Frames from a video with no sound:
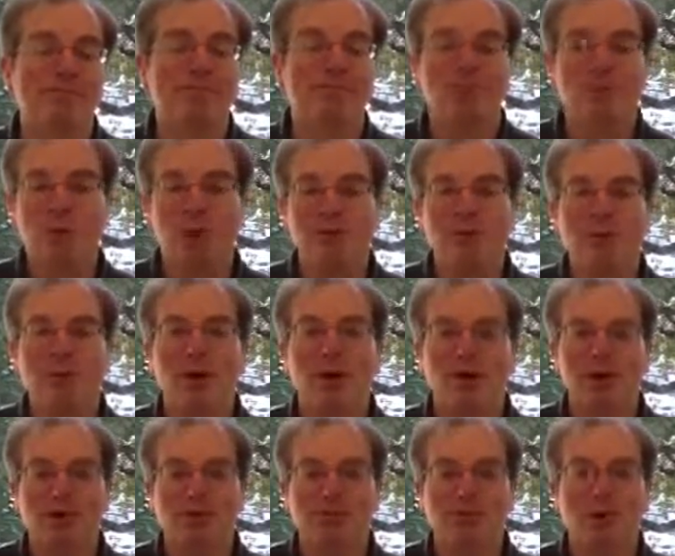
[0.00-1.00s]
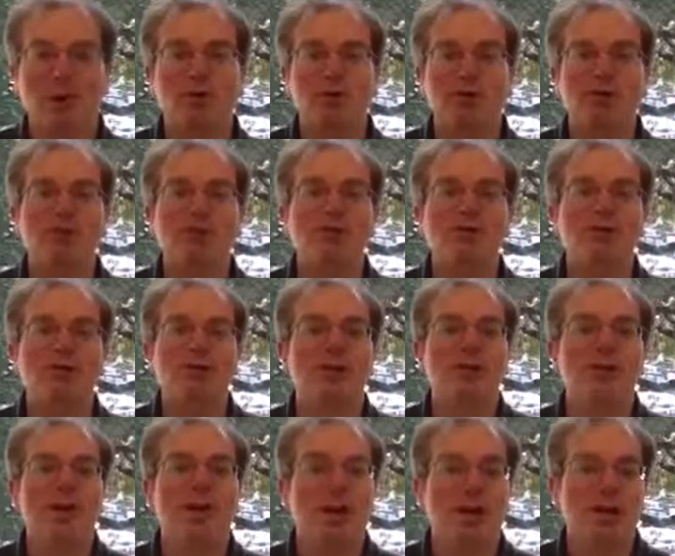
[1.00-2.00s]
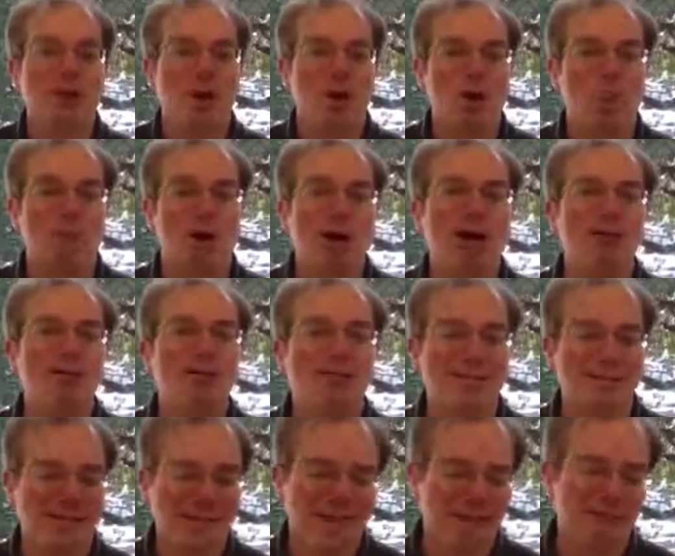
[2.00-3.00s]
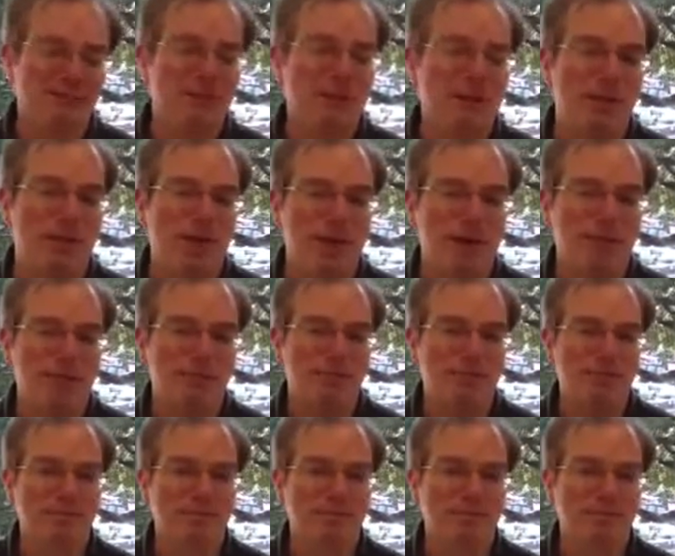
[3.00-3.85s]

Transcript: So whenever you're about explosions in coal mines, it's methane.